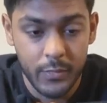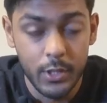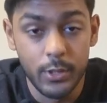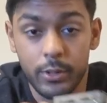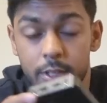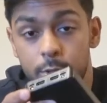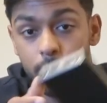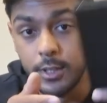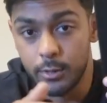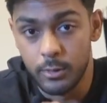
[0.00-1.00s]
So this is
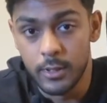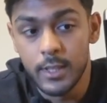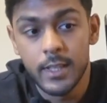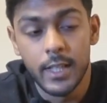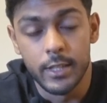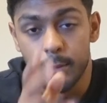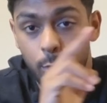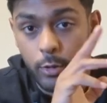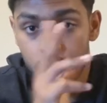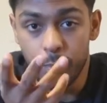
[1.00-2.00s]
really cool. It
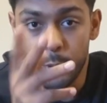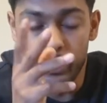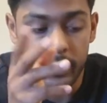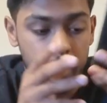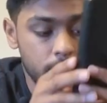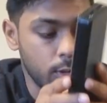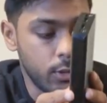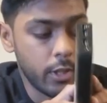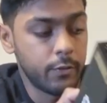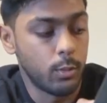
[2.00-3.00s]
supports both. So you
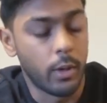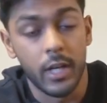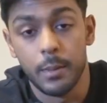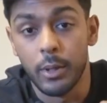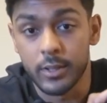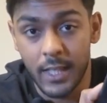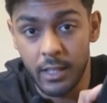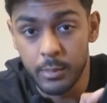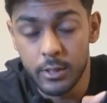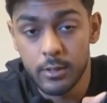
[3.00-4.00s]
don't have to worry about
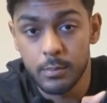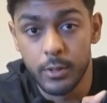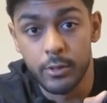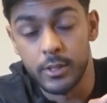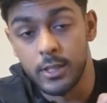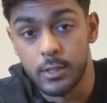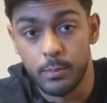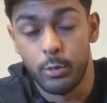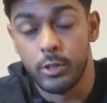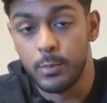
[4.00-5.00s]
cables because it
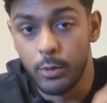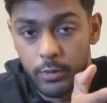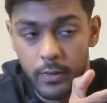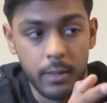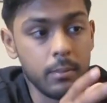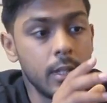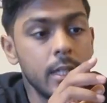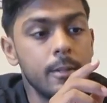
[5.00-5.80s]
supports both of them.